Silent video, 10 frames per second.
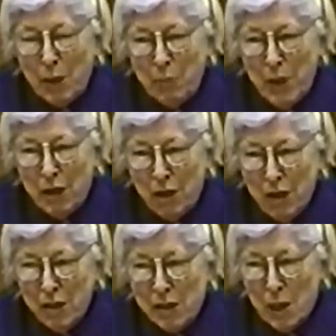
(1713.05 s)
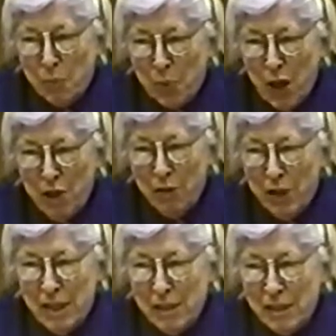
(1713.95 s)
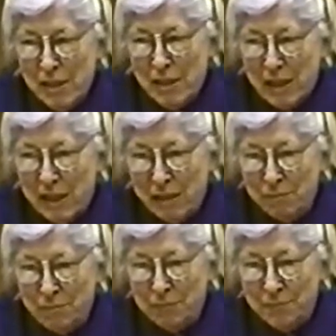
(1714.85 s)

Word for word: but because prayer is insane